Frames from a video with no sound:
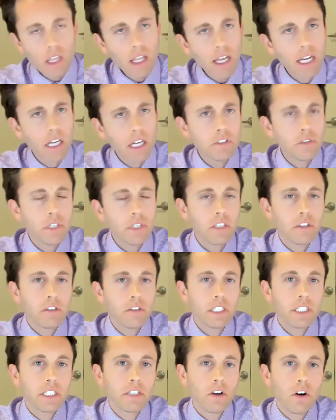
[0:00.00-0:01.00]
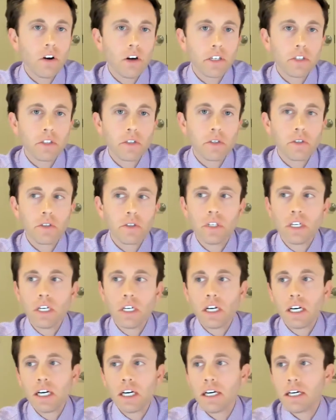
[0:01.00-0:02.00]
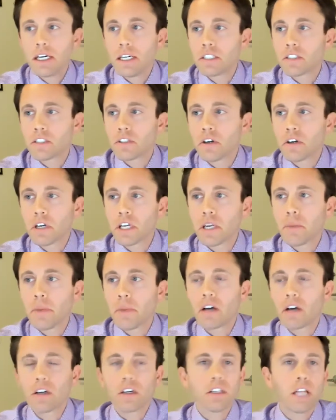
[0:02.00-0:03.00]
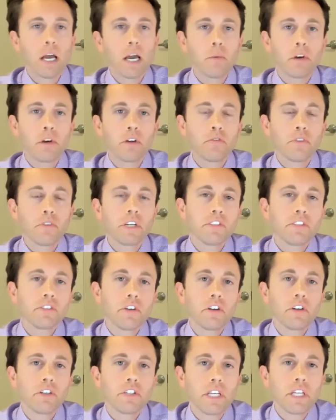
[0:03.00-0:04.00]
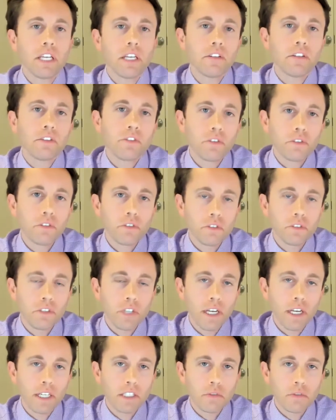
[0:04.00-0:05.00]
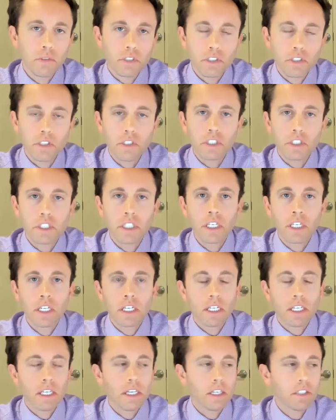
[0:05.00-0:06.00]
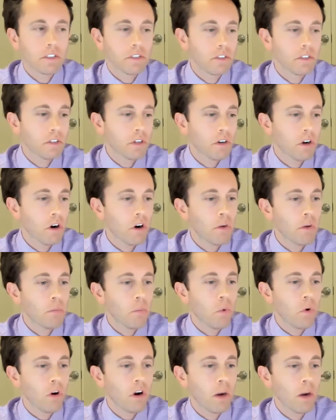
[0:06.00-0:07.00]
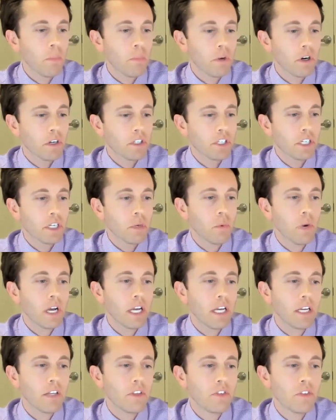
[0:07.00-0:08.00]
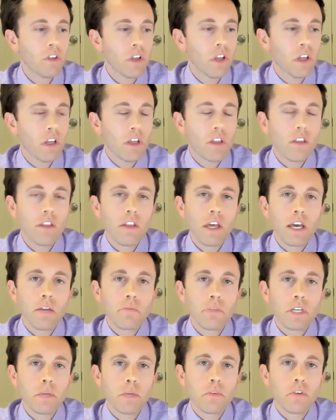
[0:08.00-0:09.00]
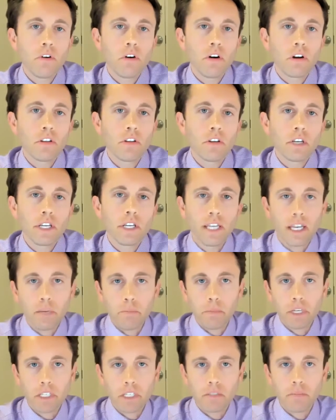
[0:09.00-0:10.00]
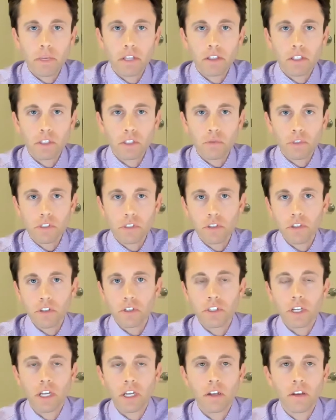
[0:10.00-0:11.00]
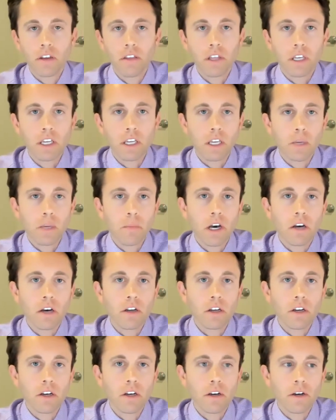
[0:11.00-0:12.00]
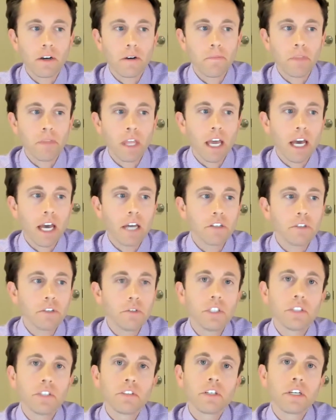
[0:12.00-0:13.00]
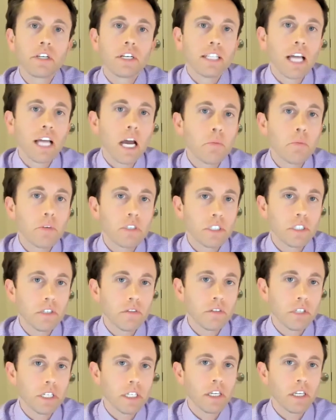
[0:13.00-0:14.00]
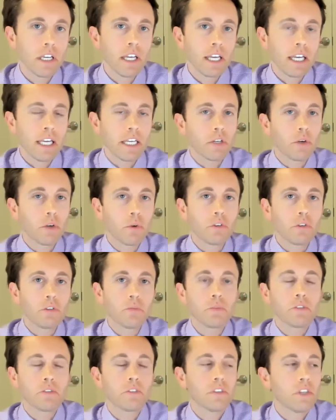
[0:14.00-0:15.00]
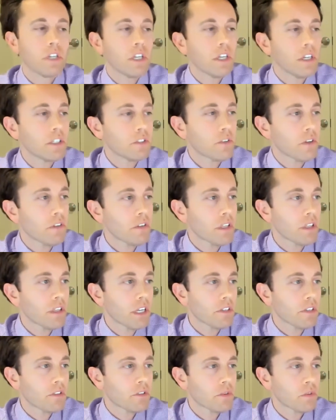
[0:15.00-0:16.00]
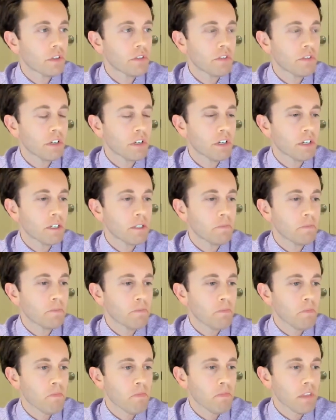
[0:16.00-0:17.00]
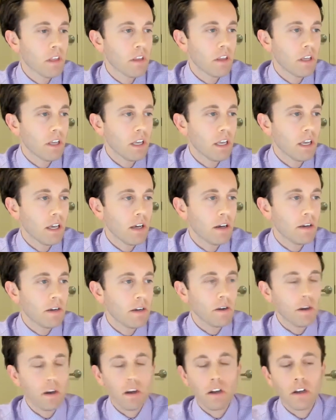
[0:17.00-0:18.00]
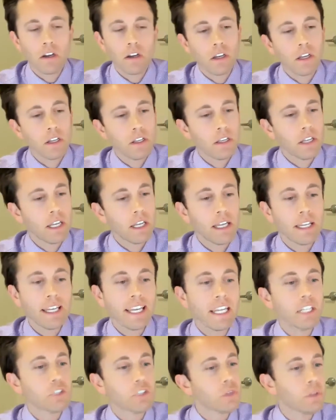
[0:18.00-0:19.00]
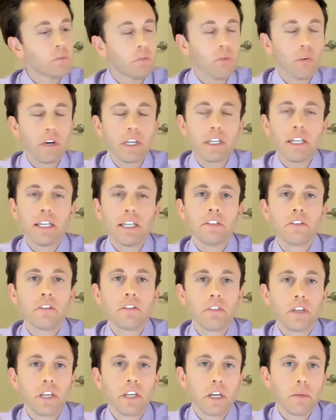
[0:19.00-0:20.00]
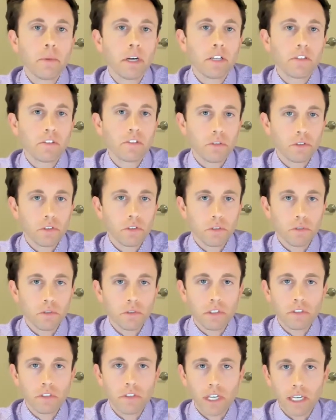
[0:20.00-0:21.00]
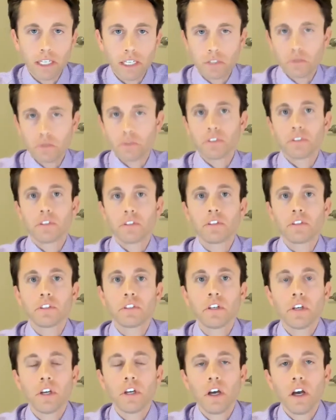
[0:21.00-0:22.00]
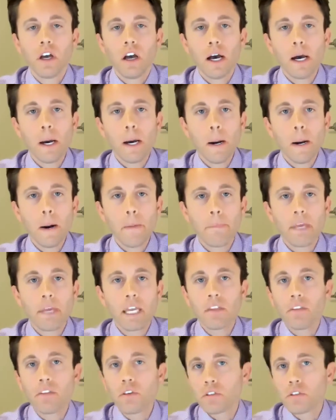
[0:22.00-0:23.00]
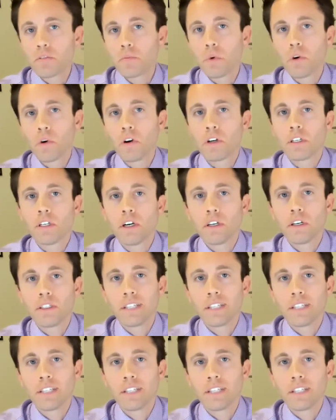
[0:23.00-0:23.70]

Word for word: I also included an article uh, talking about collaborative research in social science research. Uh, so there are more emerging ways that people are looking at mixed methods research and thinking about um, how to do this collaboratively in groups. So I think that's sort of um, uh, uh, an, an, entry point into thinking about social science research um, in those more uh,